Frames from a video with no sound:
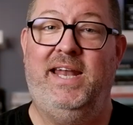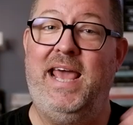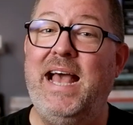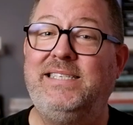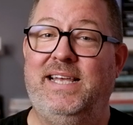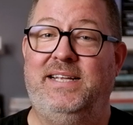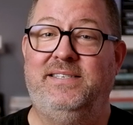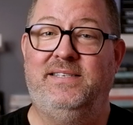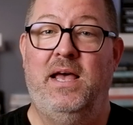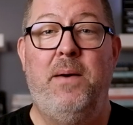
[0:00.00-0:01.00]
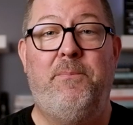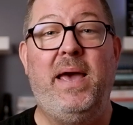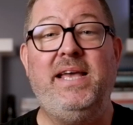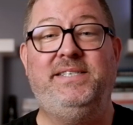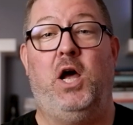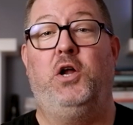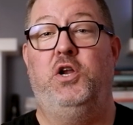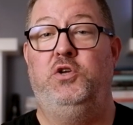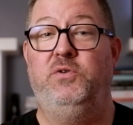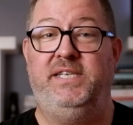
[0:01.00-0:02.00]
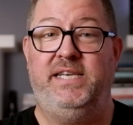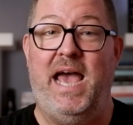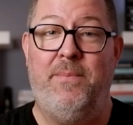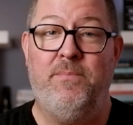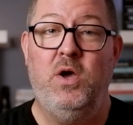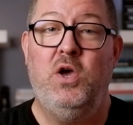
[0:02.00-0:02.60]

In essence, based on a UTM,